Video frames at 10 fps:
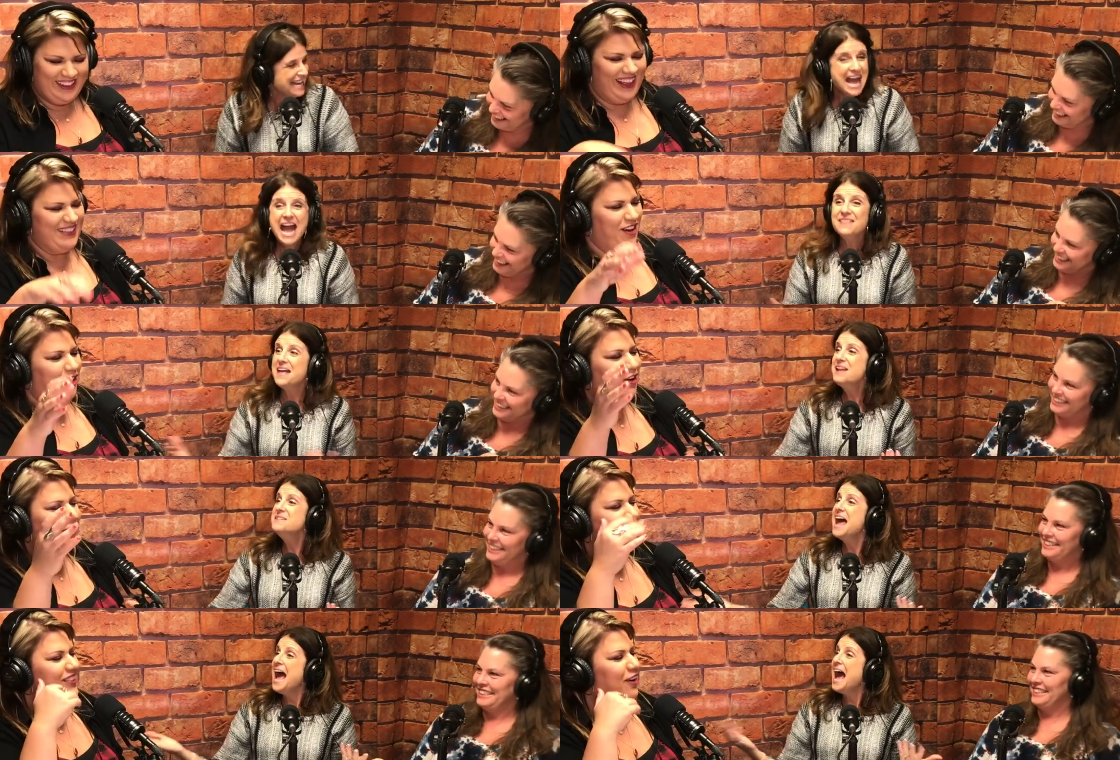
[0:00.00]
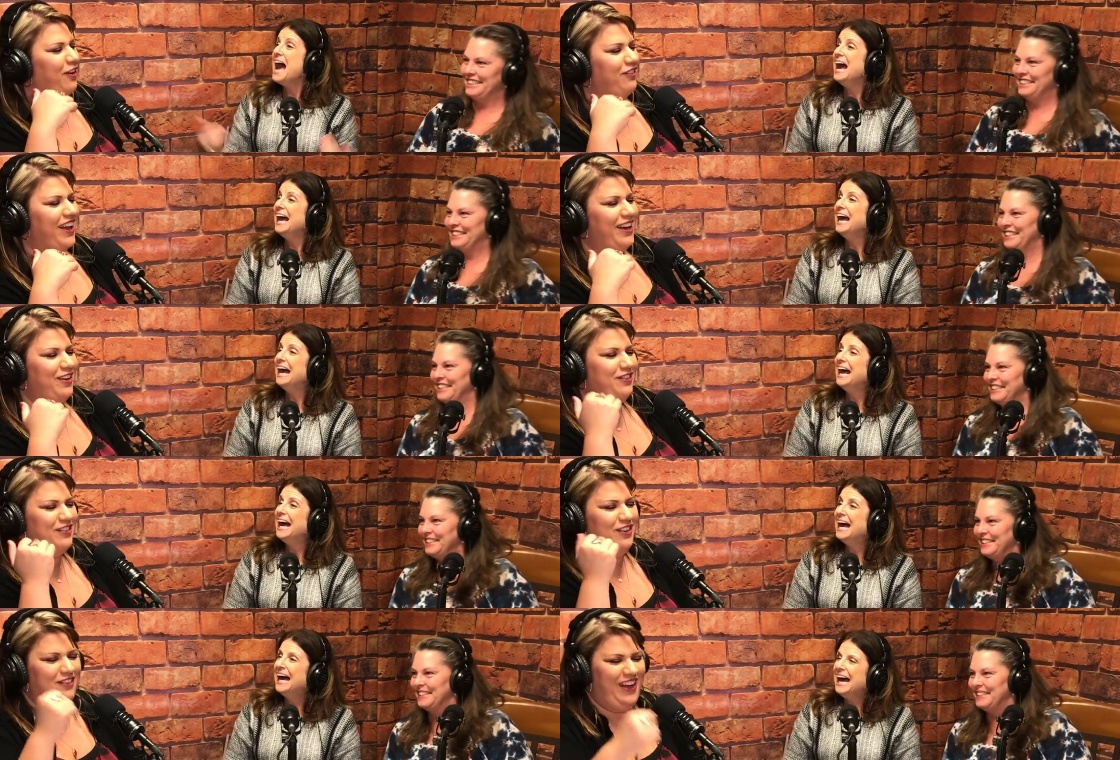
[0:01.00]
Speaker 1: and the and whole then, and the whole ride home,
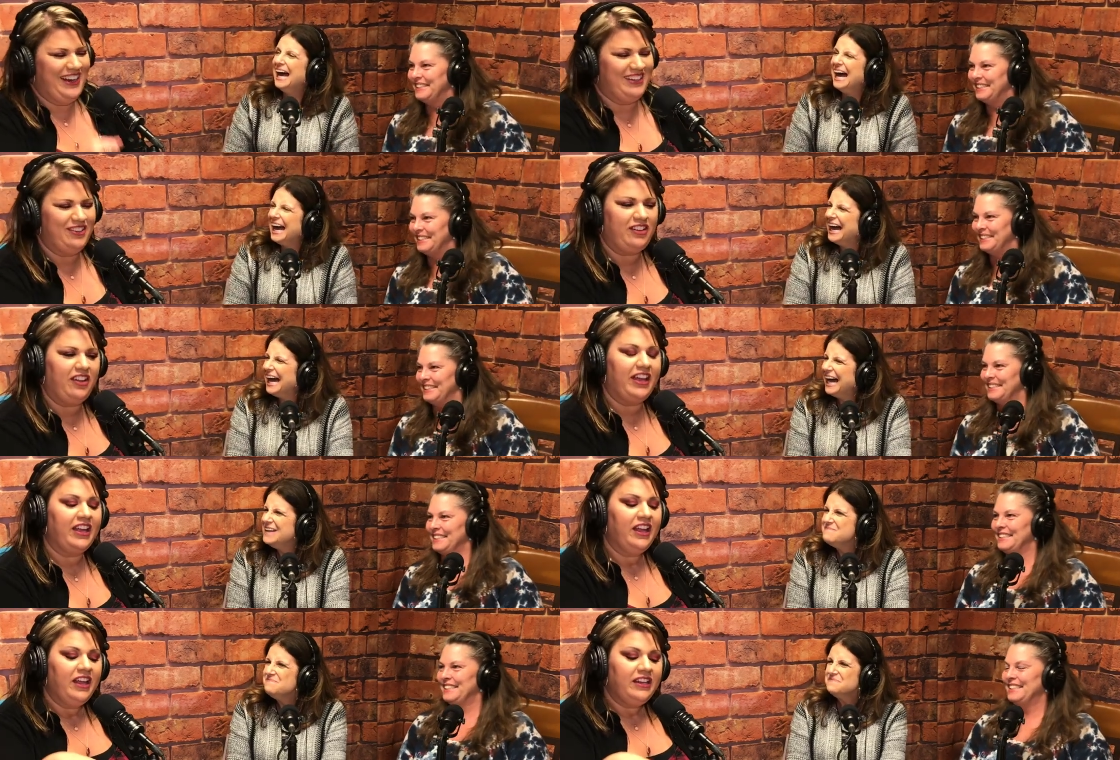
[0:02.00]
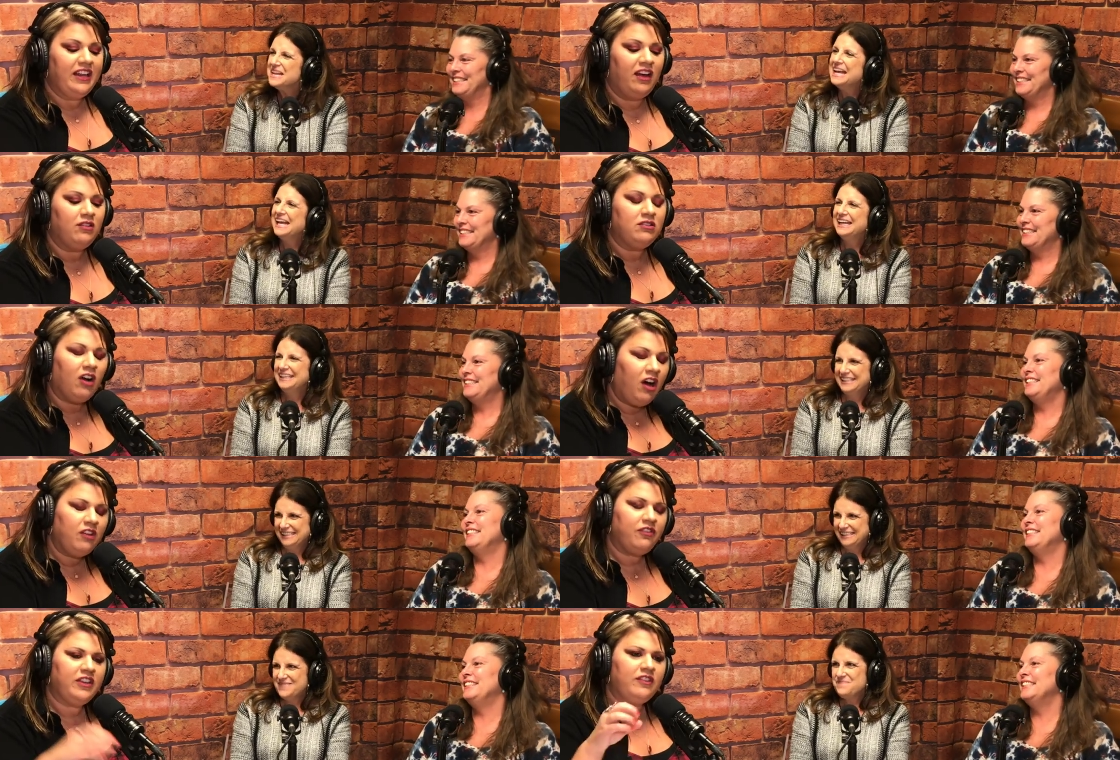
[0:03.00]
the nerds are like, now
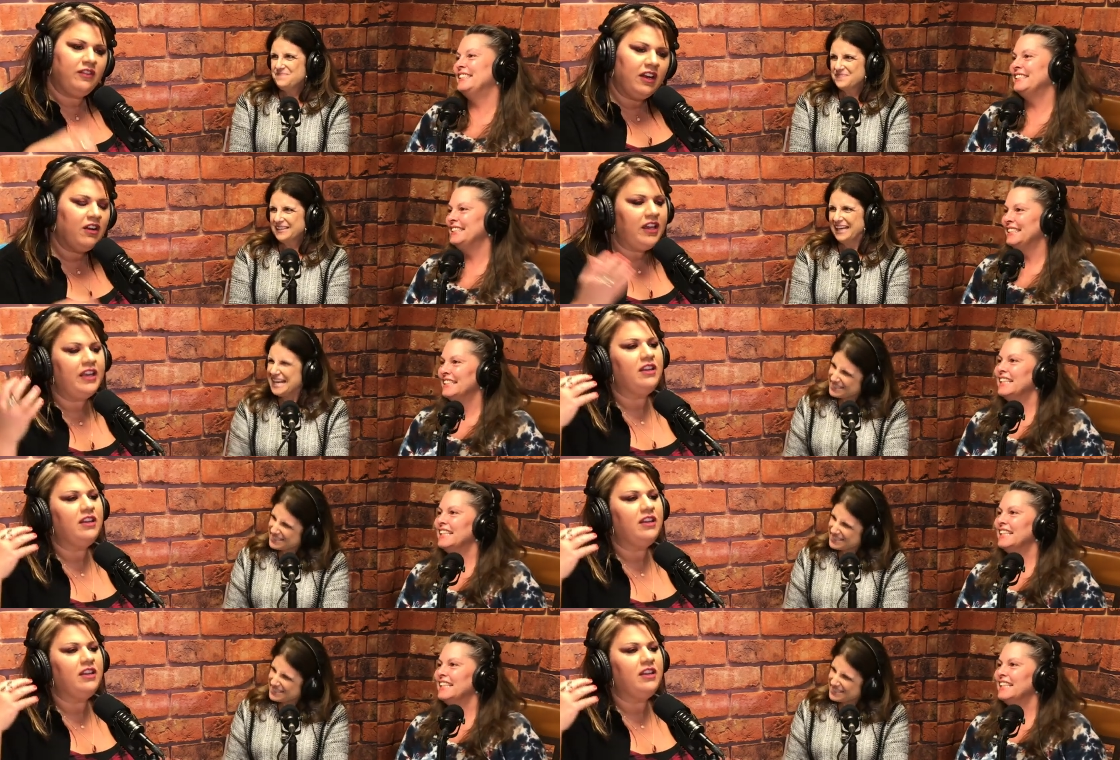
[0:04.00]
golf is very